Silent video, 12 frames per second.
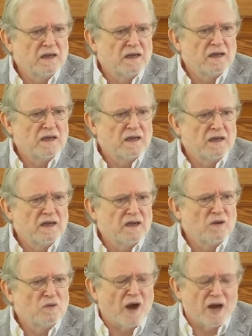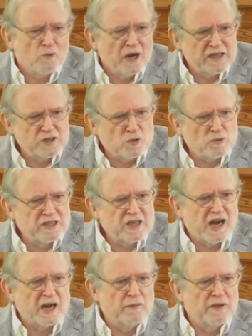till retirement? Why wait till
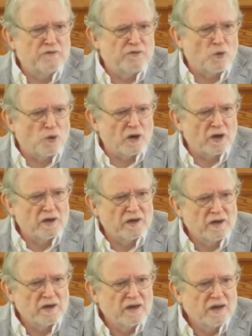retirement for?